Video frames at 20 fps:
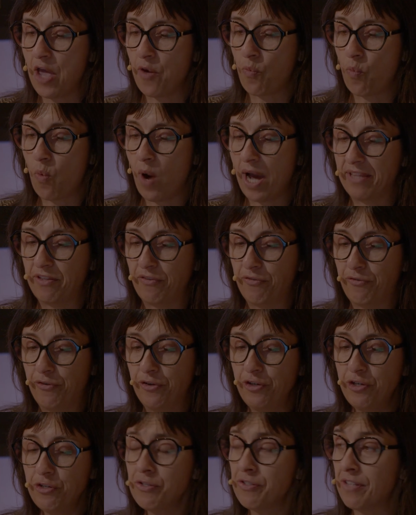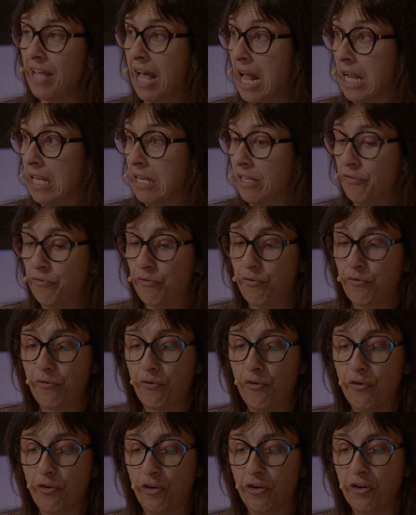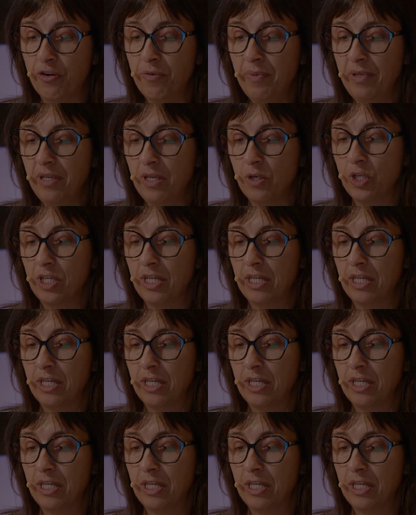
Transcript: and why the first alien form